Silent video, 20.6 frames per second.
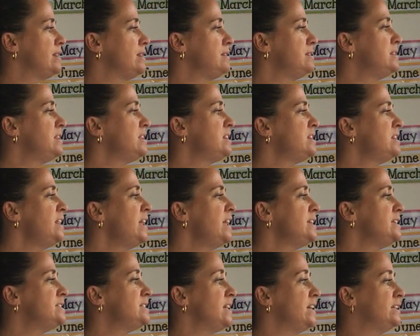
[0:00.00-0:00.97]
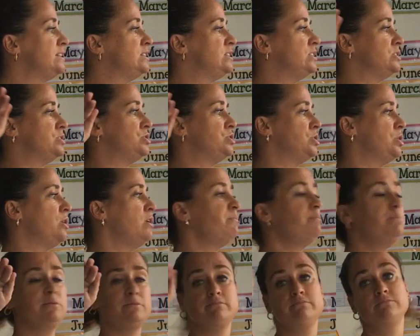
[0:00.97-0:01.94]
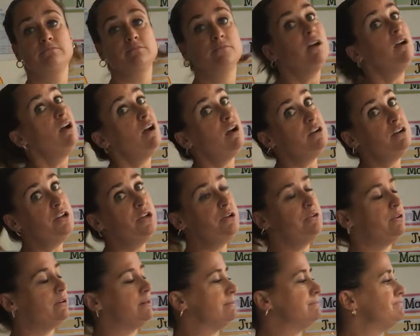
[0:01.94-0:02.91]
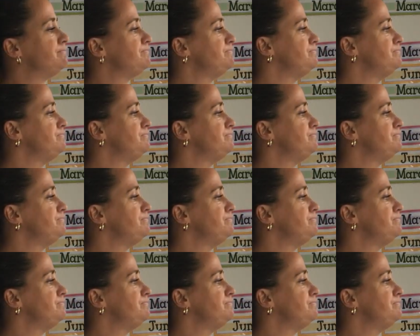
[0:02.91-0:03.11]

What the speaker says: The things at the top are newer,